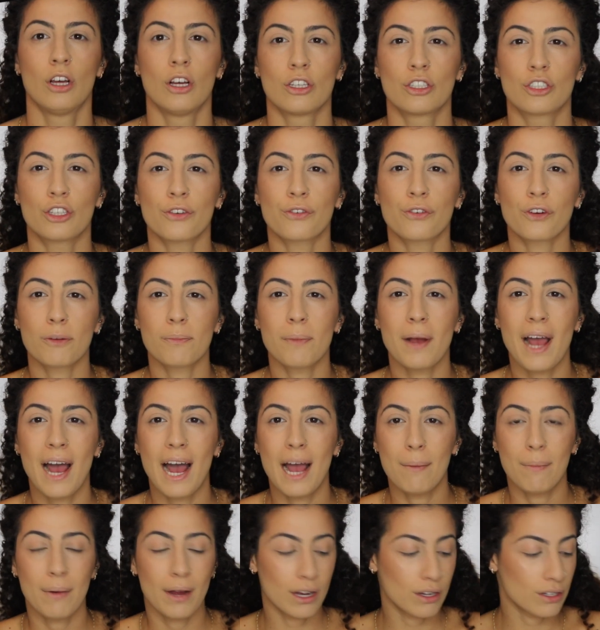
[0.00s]
So for my
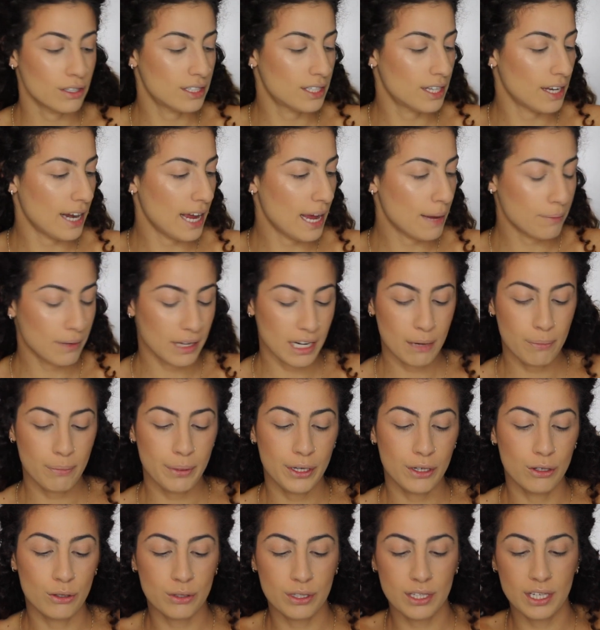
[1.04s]
eyebrows today, I'm gonna be
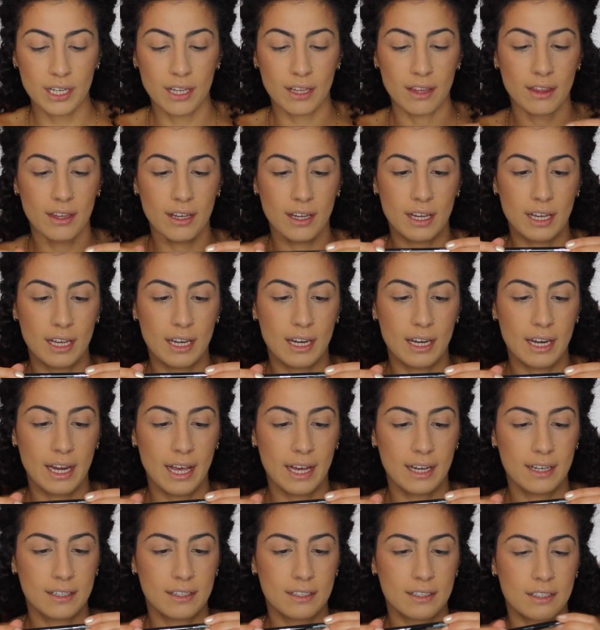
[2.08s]
using the
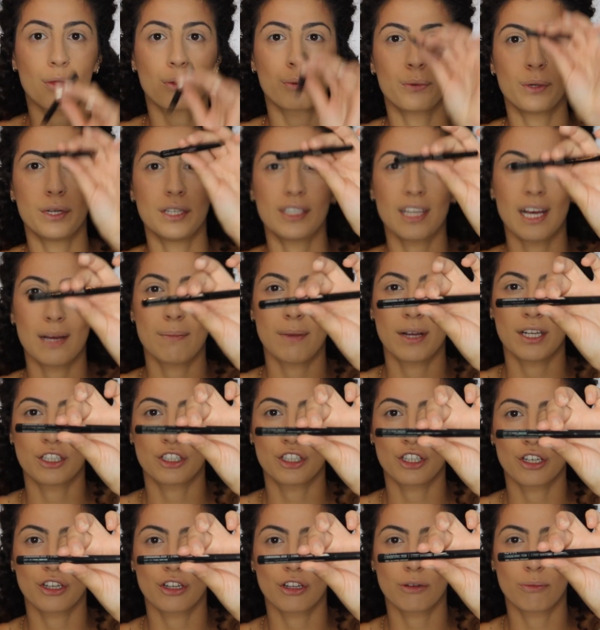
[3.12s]
NYX
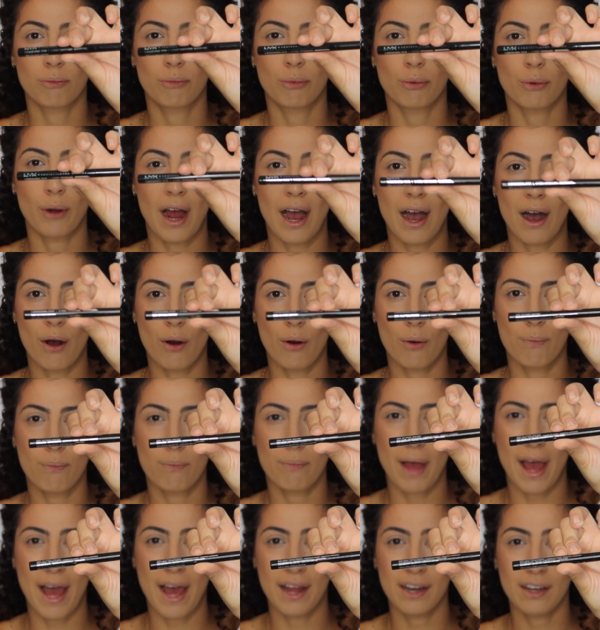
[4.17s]
3-dimensional brow
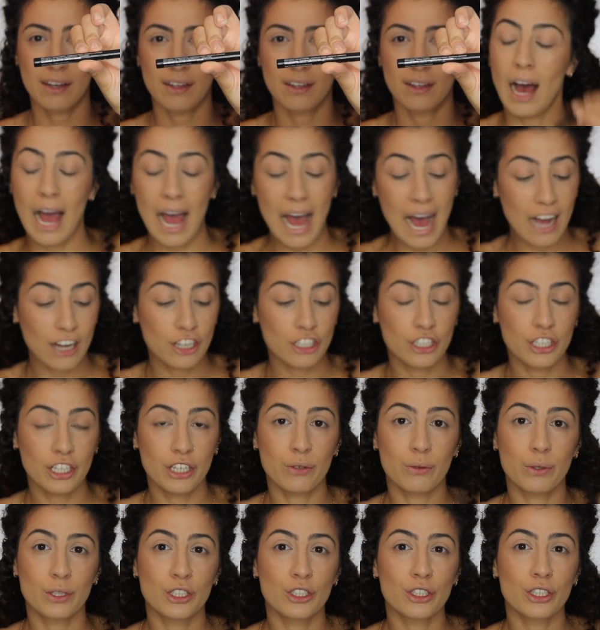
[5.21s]
pen. I actually
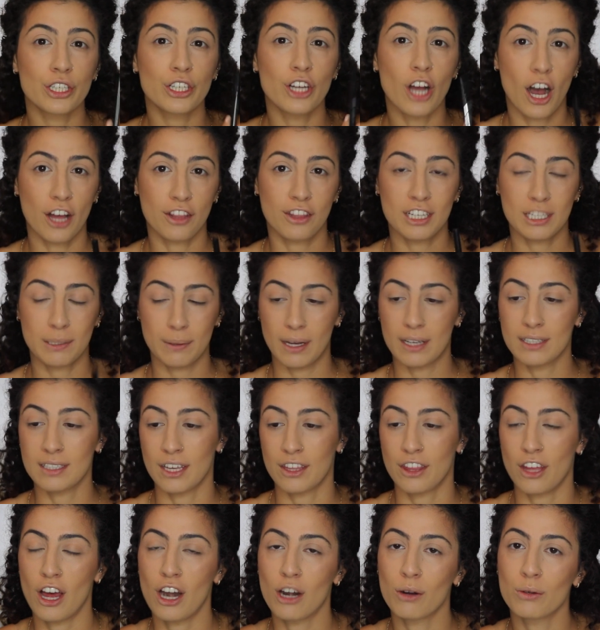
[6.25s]
originally got this because I
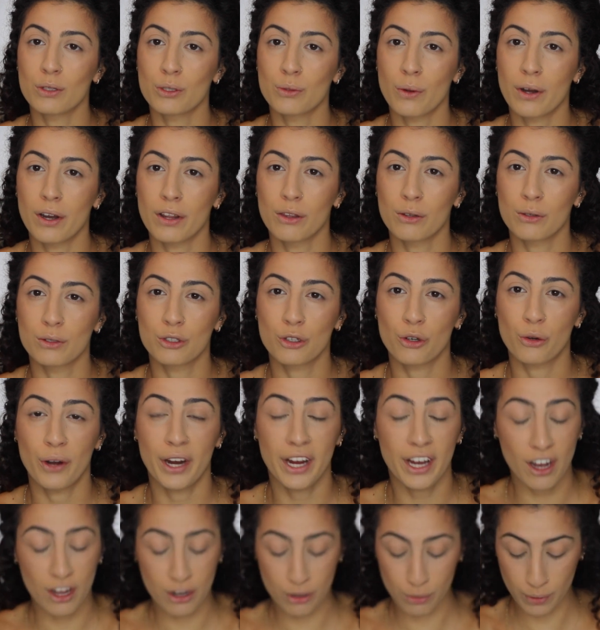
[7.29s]
thought it was one of those
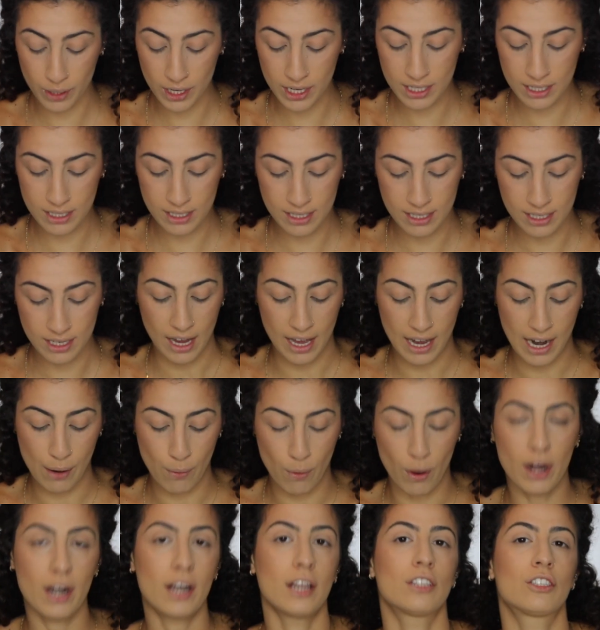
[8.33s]
crayon ones and I
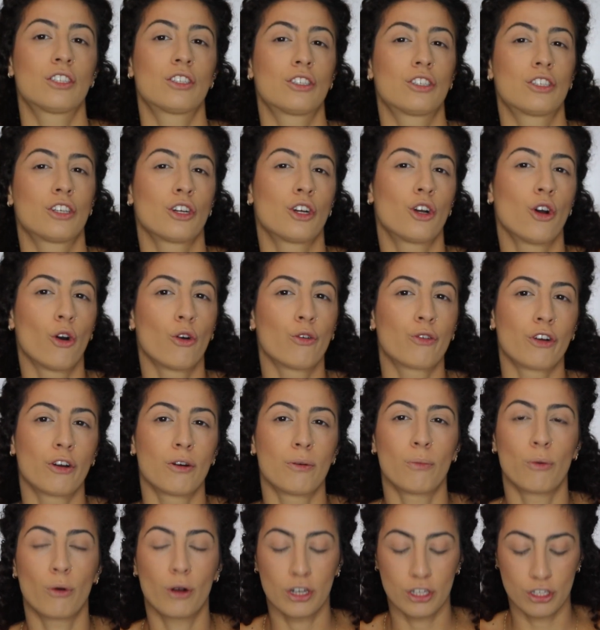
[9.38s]
wanted to go for a
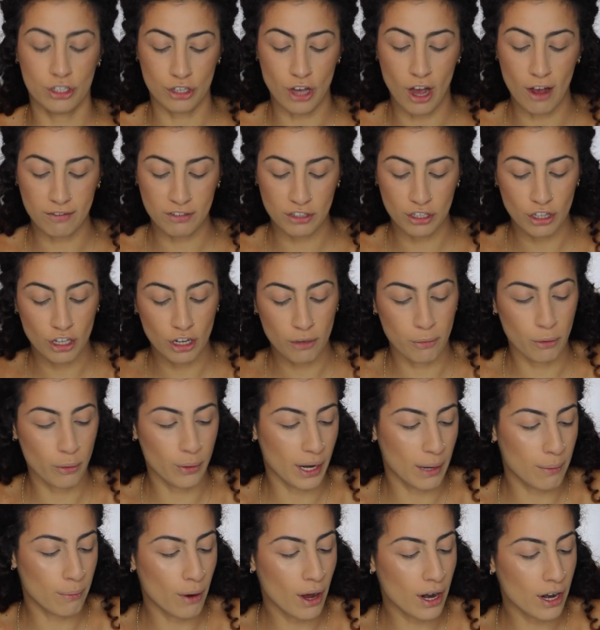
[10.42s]
more softer look, but
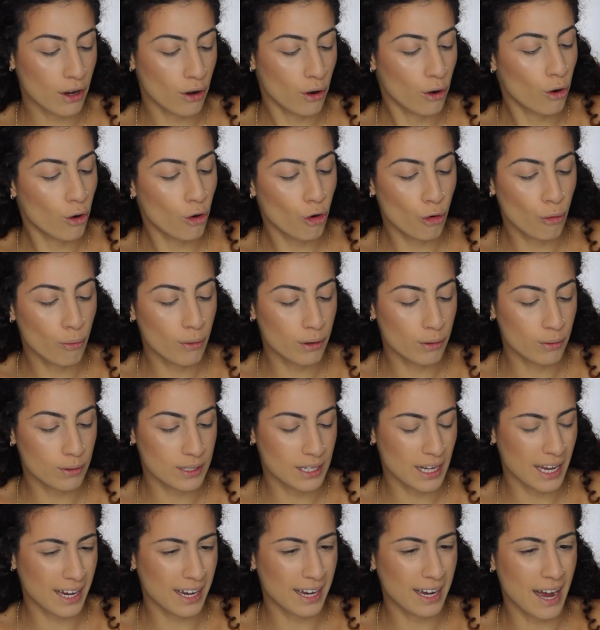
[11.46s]
when I brought it home, it
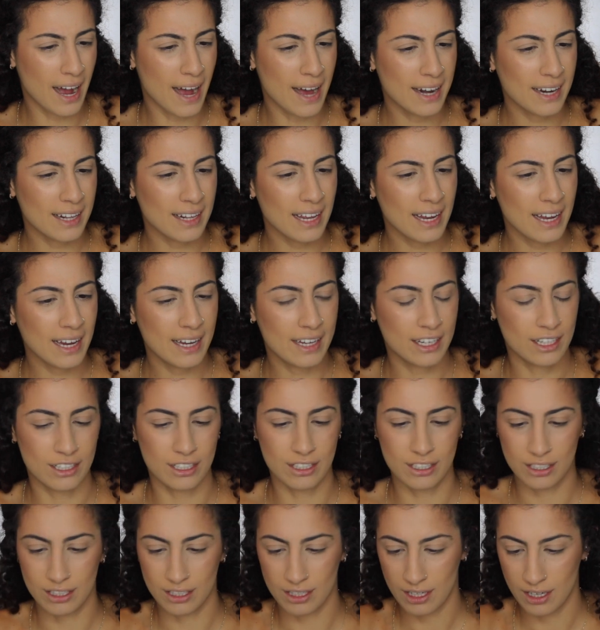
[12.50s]
was like kind of like,
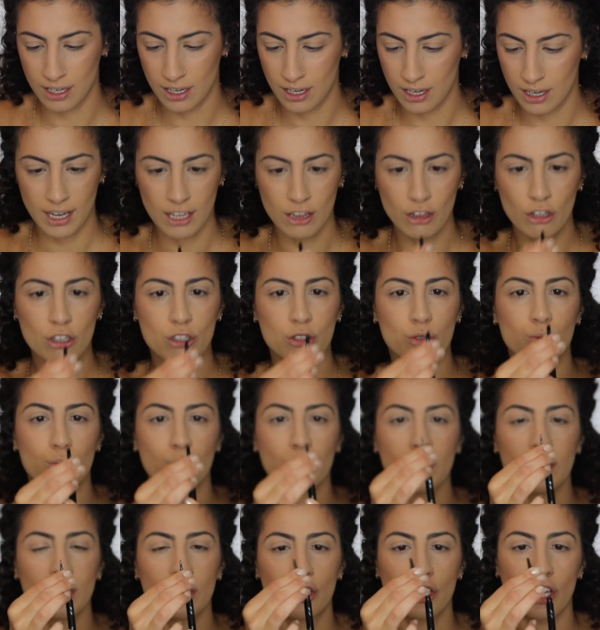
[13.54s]
it looks
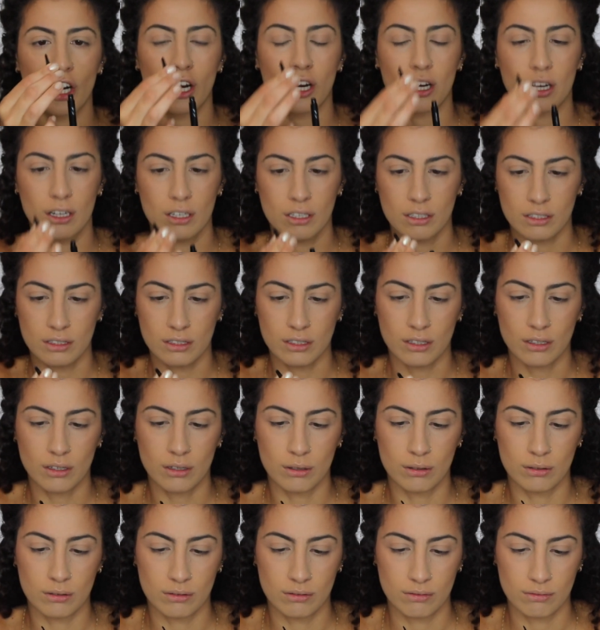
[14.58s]
really dark.
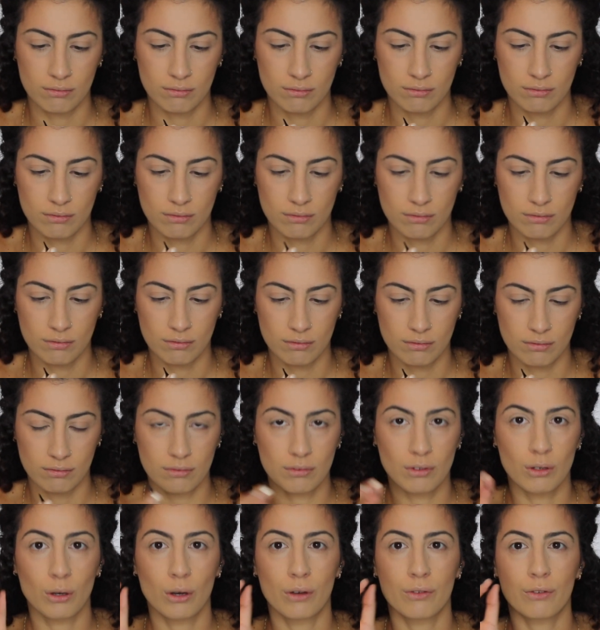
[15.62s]
Oh,
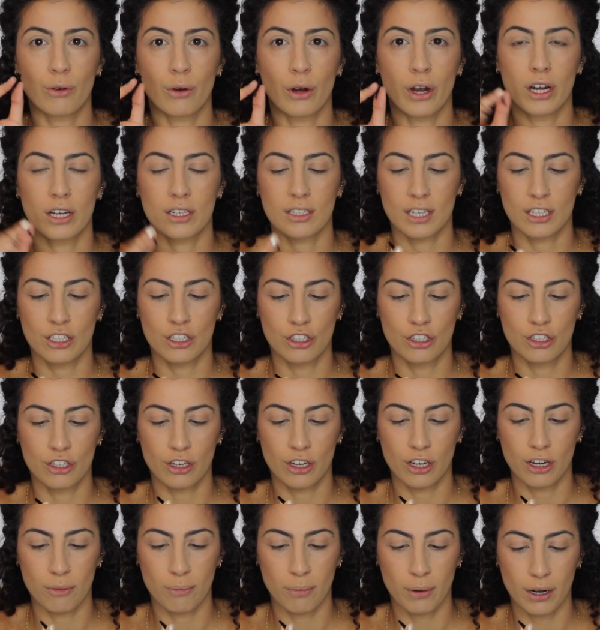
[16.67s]
of course, I just
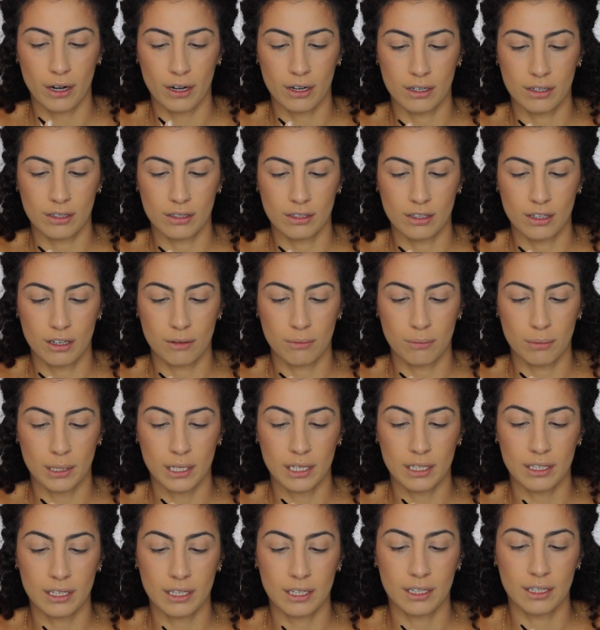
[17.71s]
took it apart
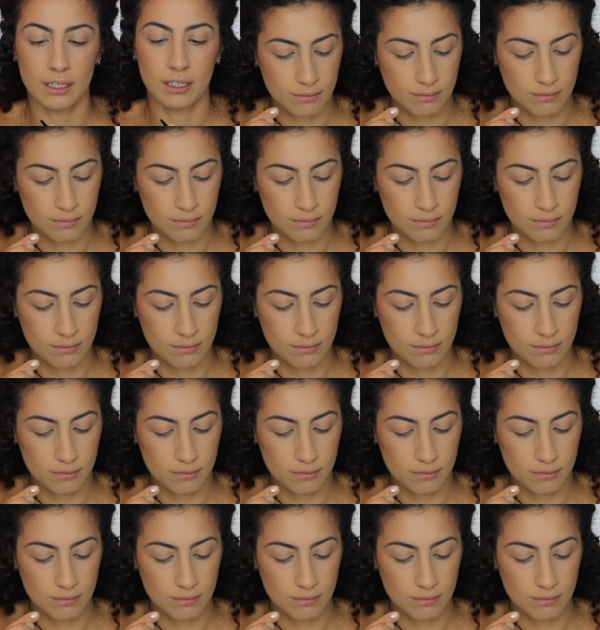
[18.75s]
completely.